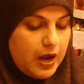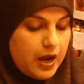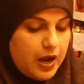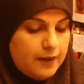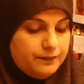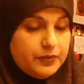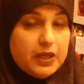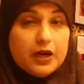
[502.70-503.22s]

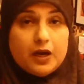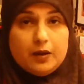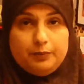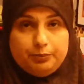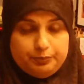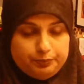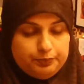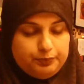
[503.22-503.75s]
um,
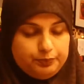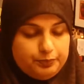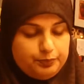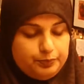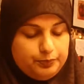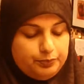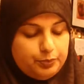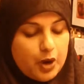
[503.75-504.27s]
the
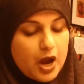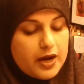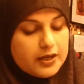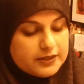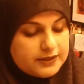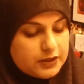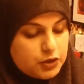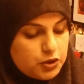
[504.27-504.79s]

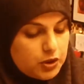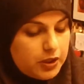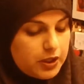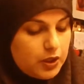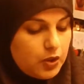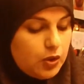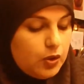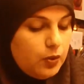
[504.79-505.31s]
products that you're
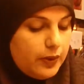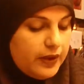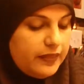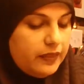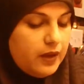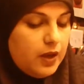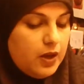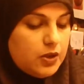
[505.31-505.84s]
gonna cook with.
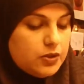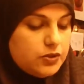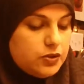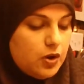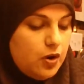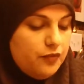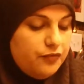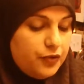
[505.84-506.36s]

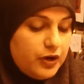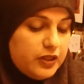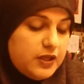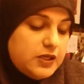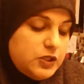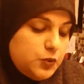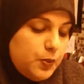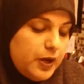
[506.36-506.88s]
So for
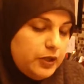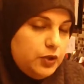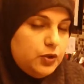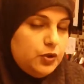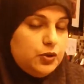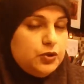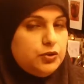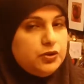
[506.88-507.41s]
this one,
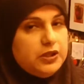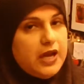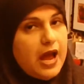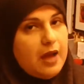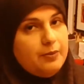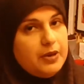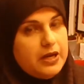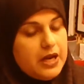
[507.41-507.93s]
you could do the
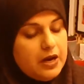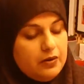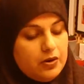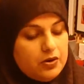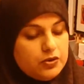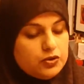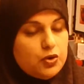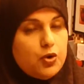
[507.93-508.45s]

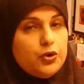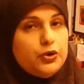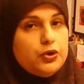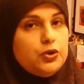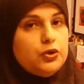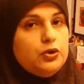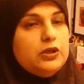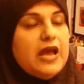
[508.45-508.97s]
habaneros, or
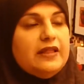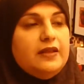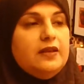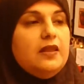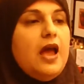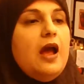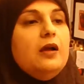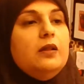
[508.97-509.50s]
you could I
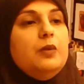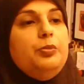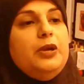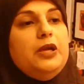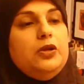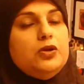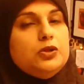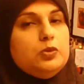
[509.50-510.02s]
think the
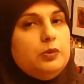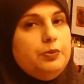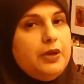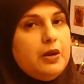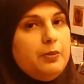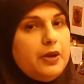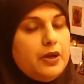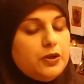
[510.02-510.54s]
jalapenos would
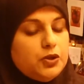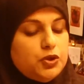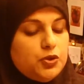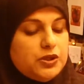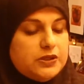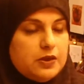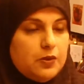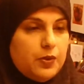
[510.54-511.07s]
be a better
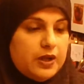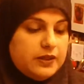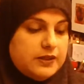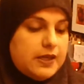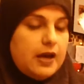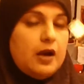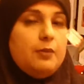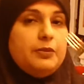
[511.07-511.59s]
choice, the ones
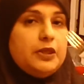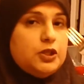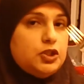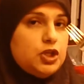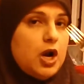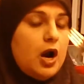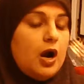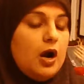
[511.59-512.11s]
that come in the
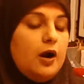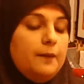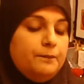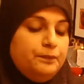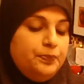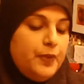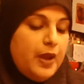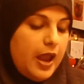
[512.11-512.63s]
jar
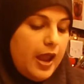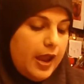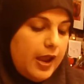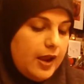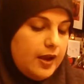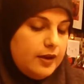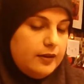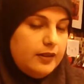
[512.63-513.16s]

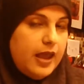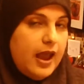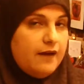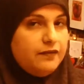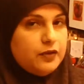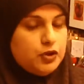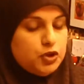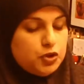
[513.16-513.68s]
and they
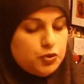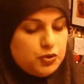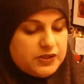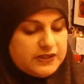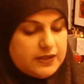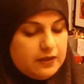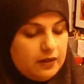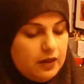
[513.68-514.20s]
have the
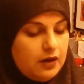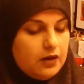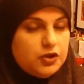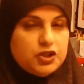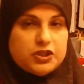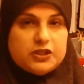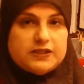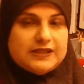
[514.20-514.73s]
juice in there.
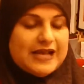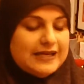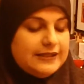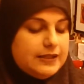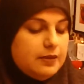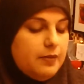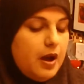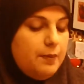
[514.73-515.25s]
Just
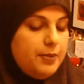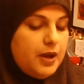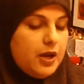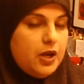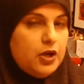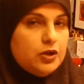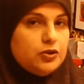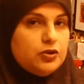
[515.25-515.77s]
slice them up
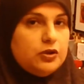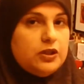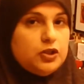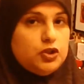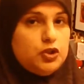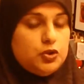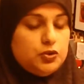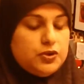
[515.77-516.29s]
so
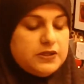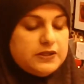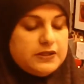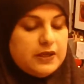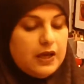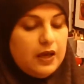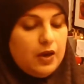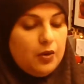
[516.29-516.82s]
the
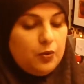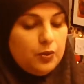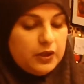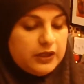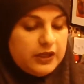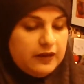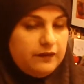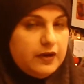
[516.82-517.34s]
juice
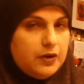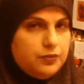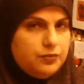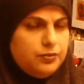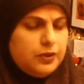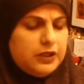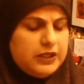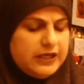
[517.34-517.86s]
will give it a
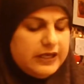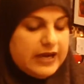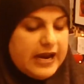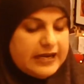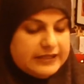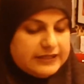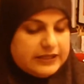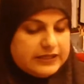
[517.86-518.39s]
really
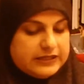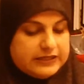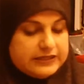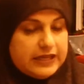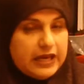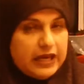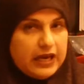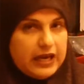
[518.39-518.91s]
nice
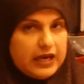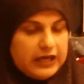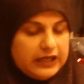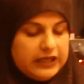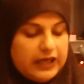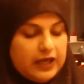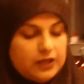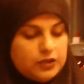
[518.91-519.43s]
zing and a
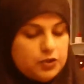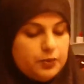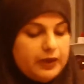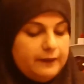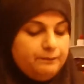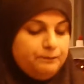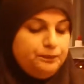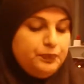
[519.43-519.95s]
kick to
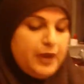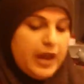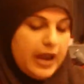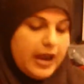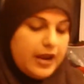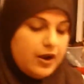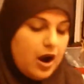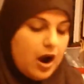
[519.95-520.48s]
it.
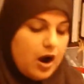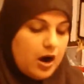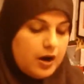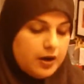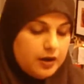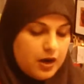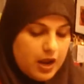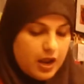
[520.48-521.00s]
And
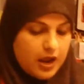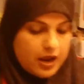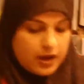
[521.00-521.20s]
our